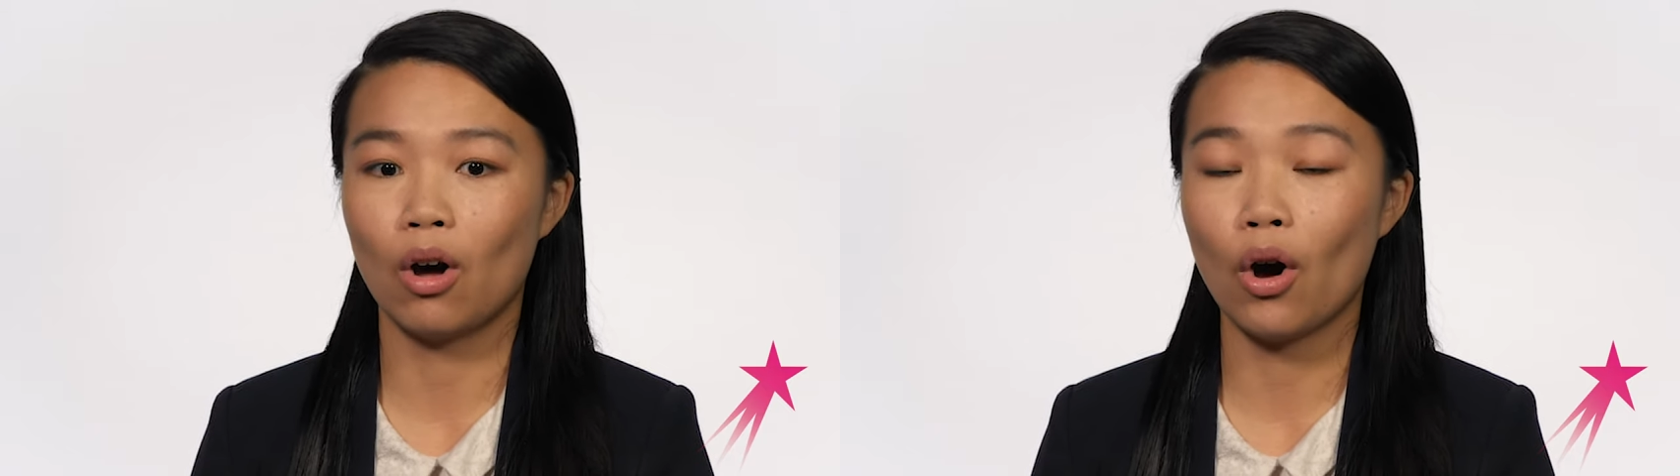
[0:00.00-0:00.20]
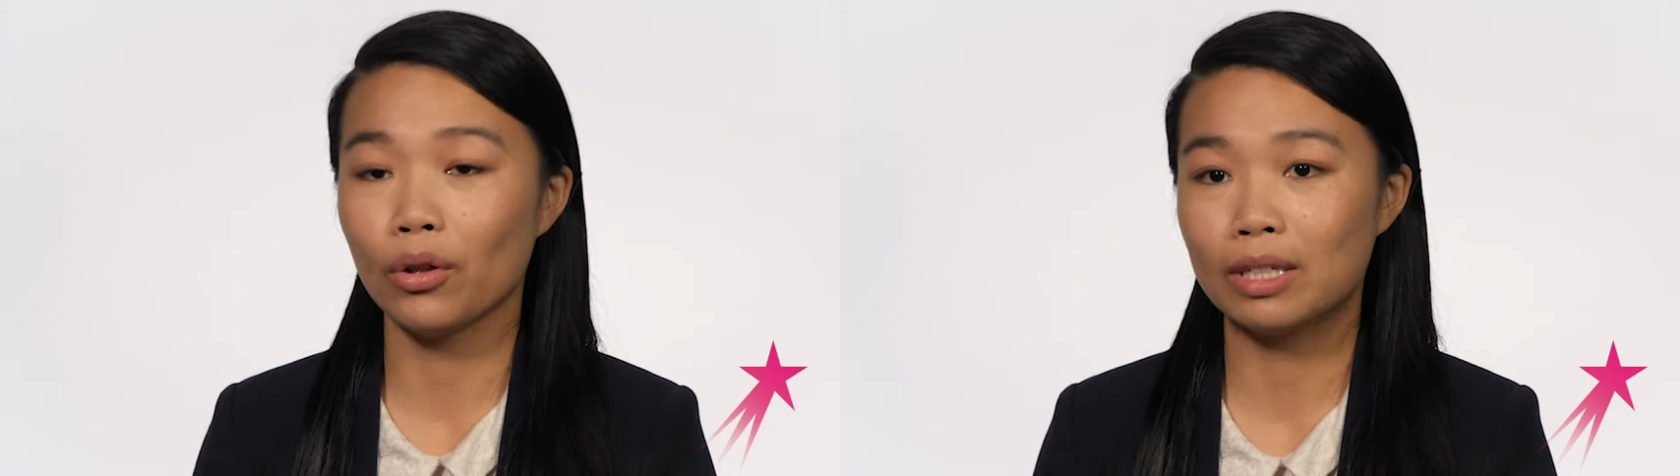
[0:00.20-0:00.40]

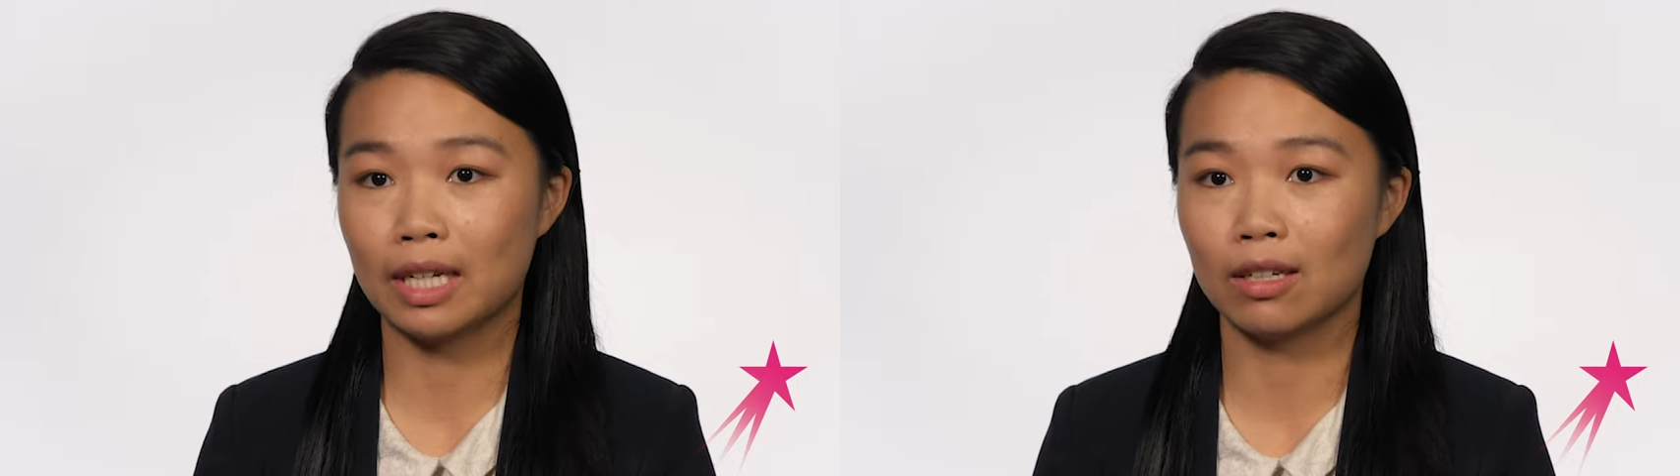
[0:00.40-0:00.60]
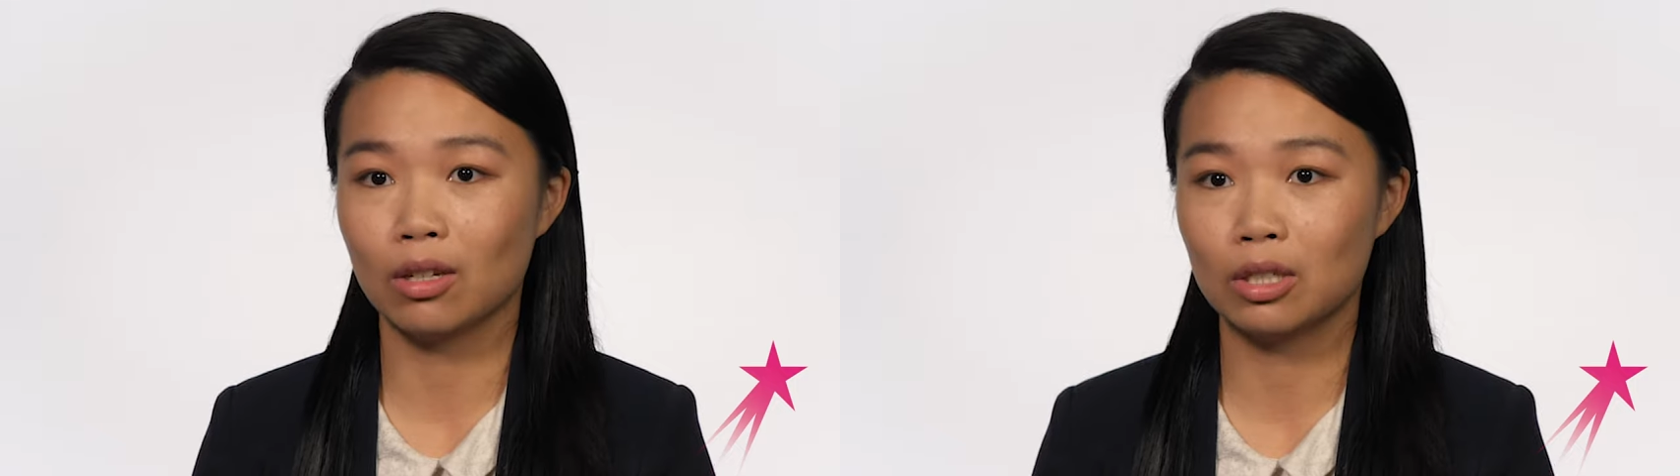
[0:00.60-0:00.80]
all the
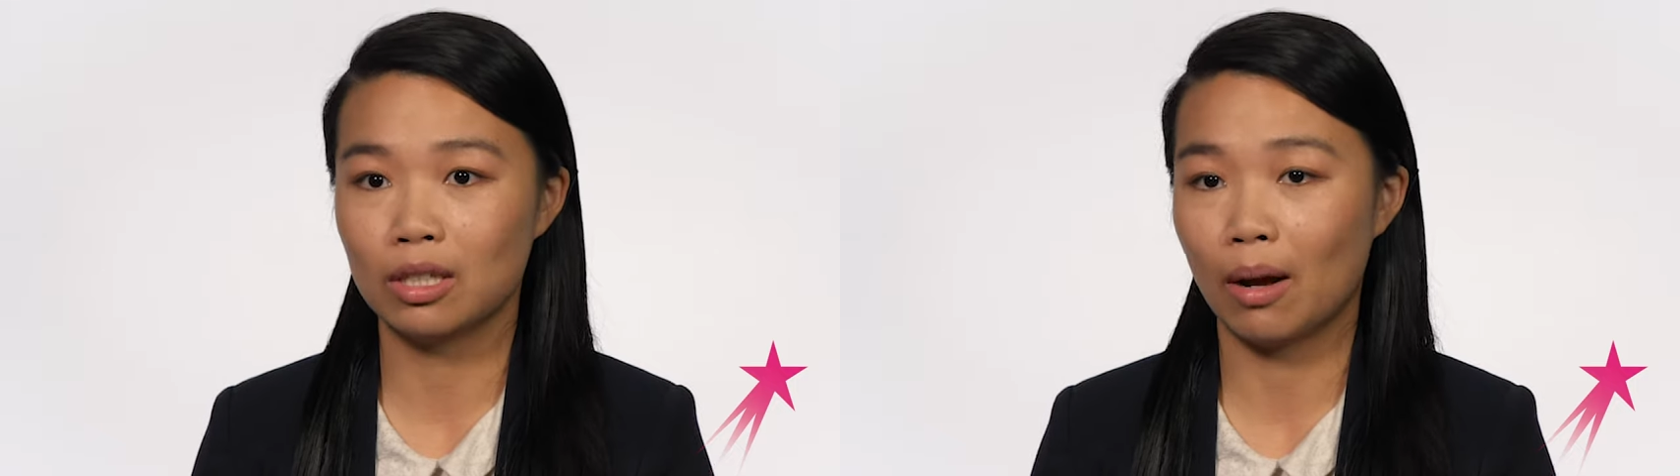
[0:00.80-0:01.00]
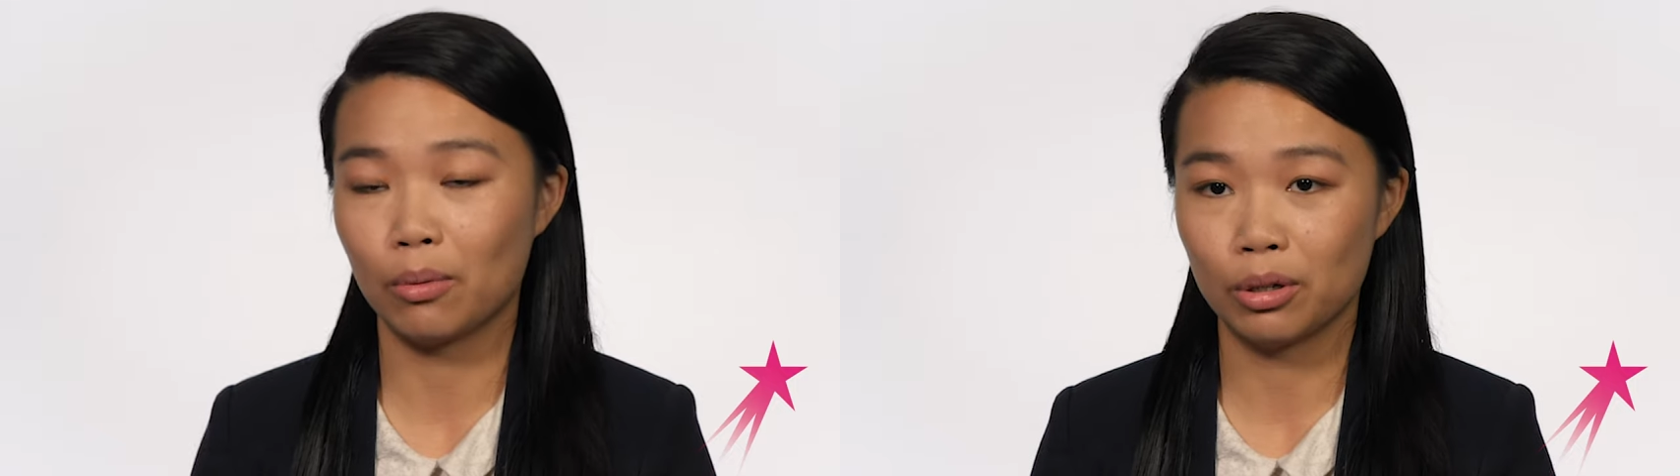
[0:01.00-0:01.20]
technology
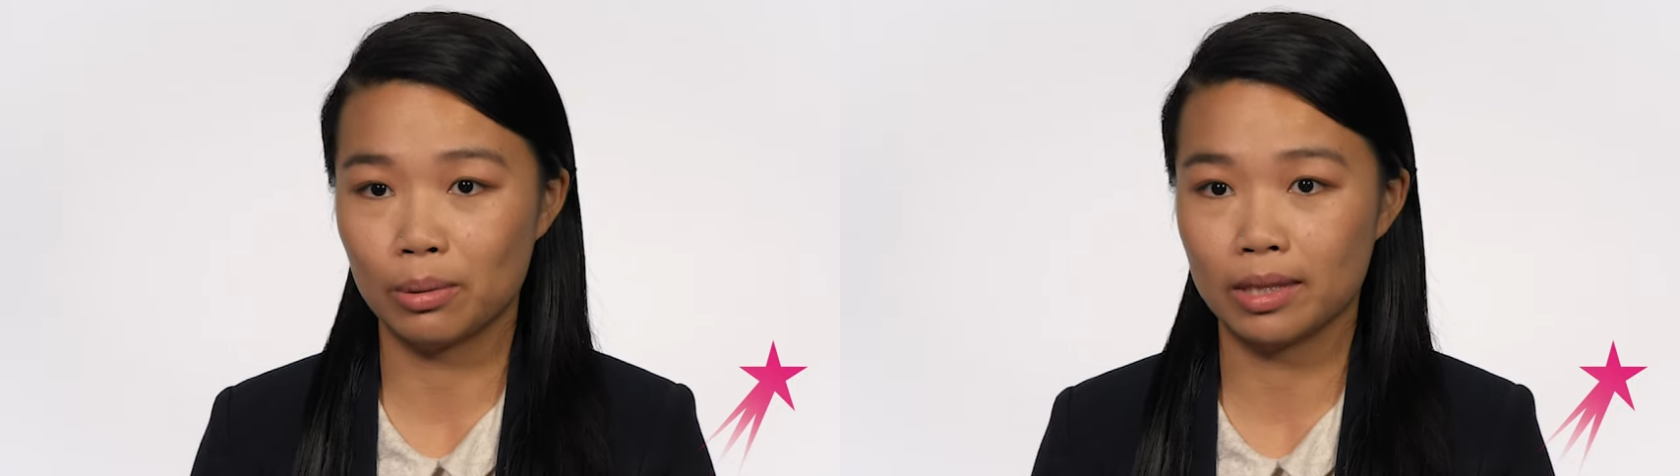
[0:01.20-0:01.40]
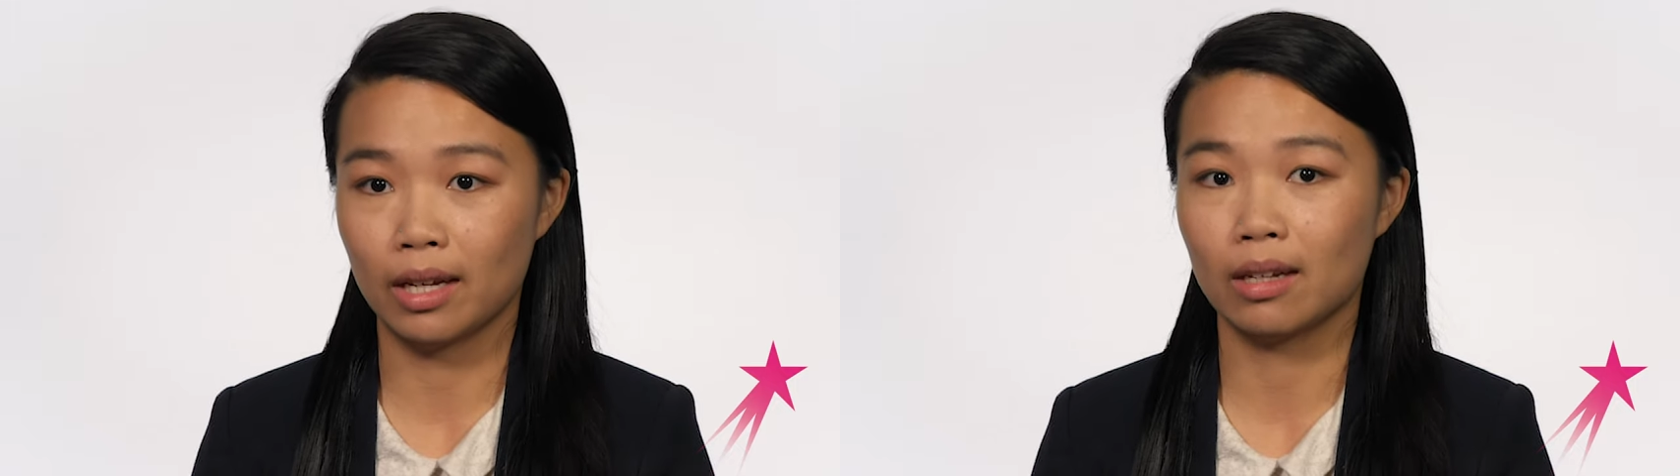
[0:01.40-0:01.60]
that we're
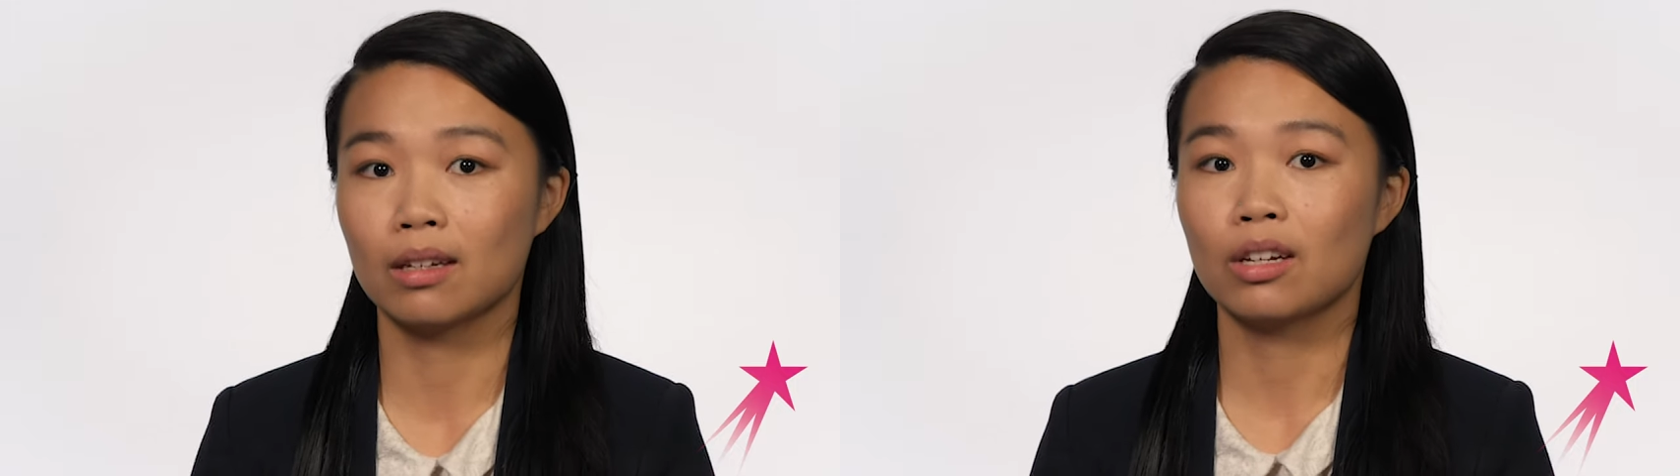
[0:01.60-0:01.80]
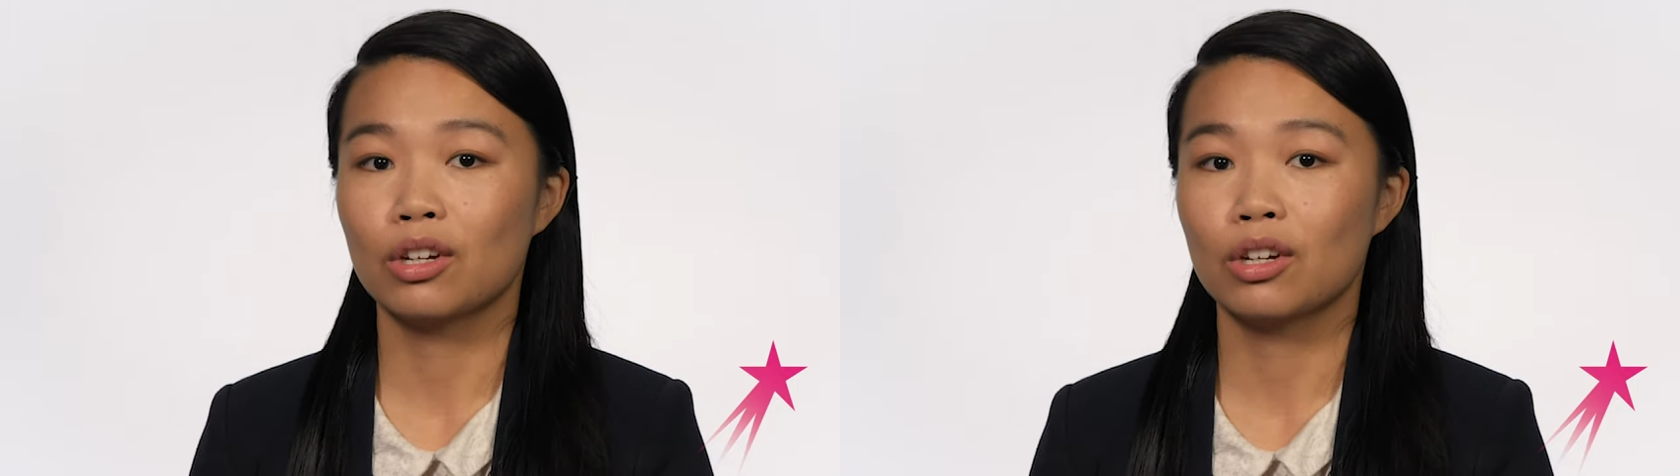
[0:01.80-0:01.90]
using